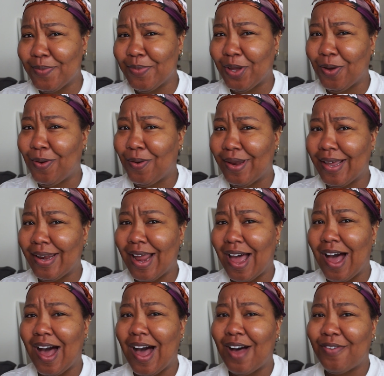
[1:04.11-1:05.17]
something called an
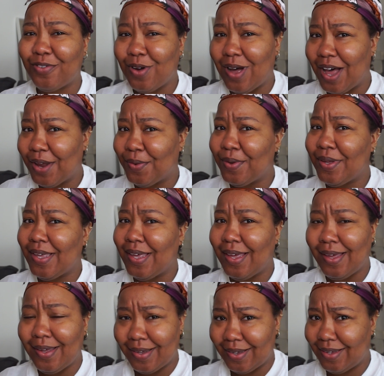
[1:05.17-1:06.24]
avocado
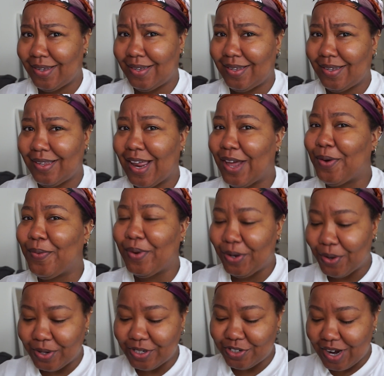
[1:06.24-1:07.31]
cake. Like, would
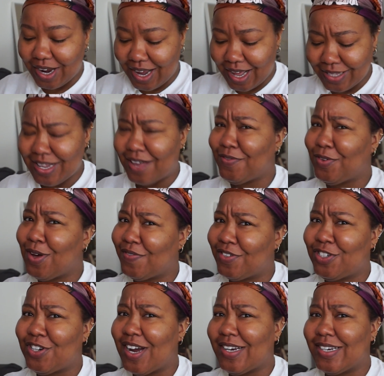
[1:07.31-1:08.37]
you all try that? Have you ever
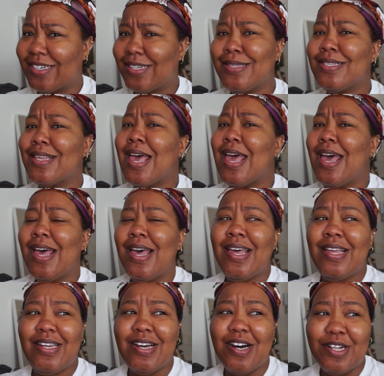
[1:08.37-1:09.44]
tried it?
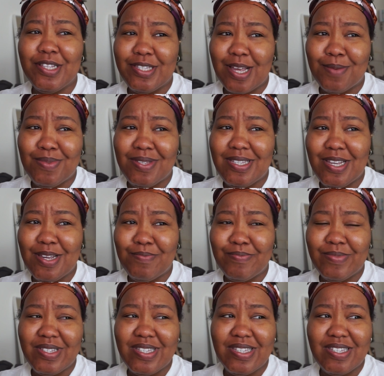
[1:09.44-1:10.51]
The concept
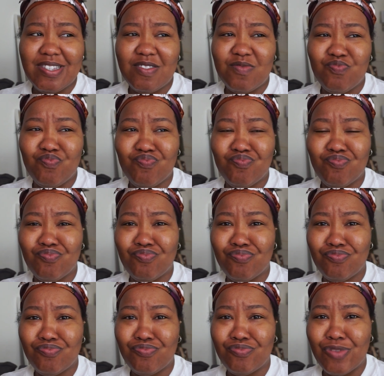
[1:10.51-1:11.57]
seems
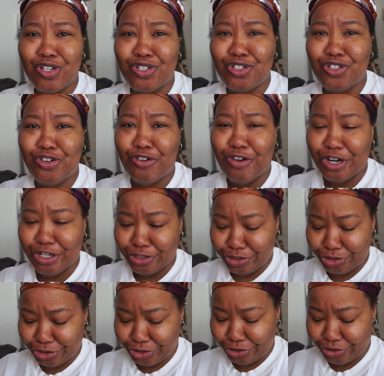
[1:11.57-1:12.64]

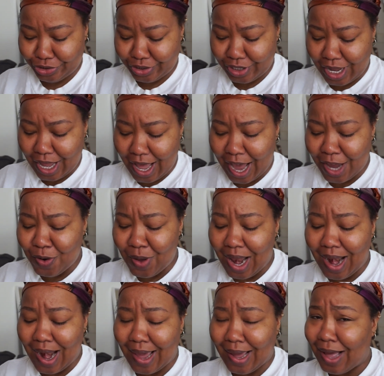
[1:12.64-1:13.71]
strange. I know
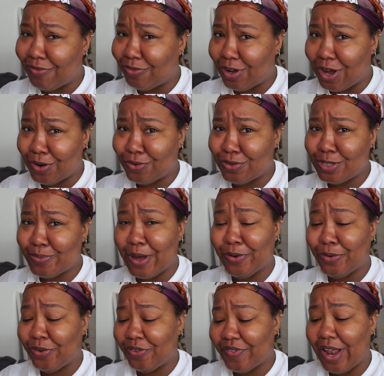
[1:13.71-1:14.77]
I like avocados, but I
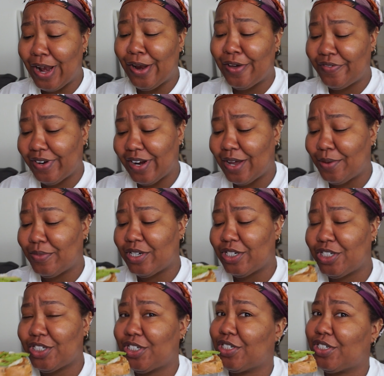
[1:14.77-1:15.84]
don't know if I love it that
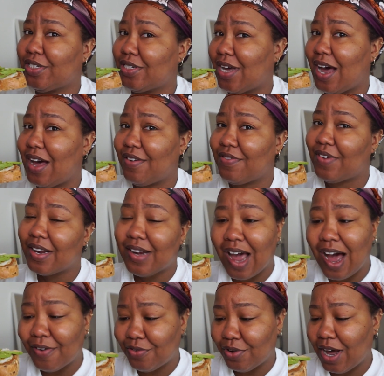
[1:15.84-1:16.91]
much to have an
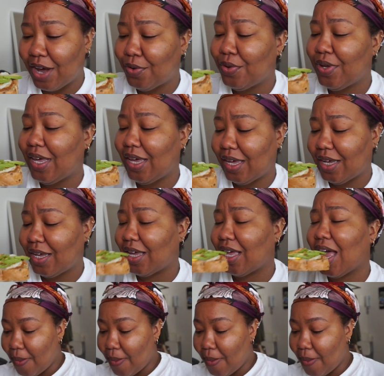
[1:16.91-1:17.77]
avocado cake.